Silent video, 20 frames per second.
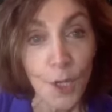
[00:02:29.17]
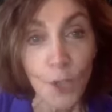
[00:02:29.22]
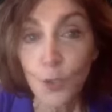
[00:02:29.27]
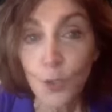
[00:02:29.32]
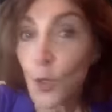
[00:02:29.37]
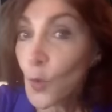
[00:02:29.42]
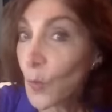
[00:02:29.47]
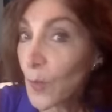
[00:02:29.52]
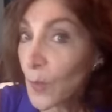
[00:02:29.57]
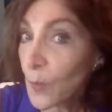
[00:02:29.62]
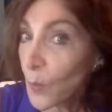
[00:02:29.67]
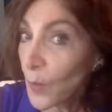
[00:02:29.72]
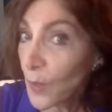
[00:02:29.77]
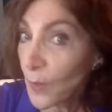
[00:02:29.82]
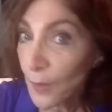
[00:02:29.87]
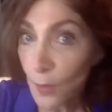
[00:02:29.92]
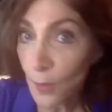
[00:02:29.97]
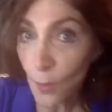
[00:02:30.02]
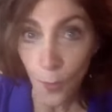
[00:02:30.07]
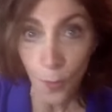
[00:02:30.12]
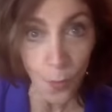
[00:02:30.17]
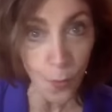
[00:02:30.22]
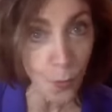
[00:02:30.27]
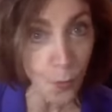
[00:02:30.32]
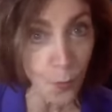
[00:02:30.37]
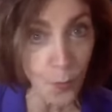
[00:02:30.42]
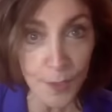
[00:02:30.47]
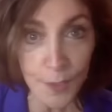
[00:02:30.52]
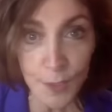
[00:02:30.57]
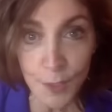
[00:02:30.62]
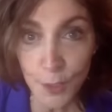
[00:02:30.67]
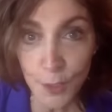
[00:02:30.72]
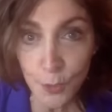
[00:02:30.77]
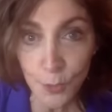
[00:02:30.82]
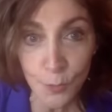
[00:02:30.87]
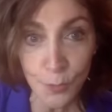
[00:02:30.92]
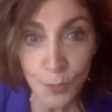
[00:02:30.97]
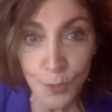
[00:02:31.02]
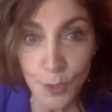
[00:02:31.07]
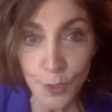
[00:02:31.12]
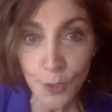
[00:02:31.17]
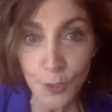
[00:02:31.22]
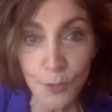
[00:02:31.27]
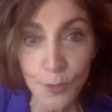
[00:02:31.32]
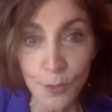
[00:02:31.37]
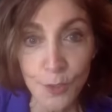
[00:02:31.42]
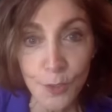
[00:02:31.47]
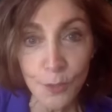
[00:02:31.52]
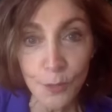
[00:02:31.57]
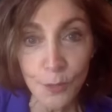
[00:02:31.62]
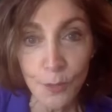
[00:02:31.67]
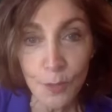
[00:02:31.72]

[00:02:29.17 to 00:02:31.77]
knowing where it always should return to.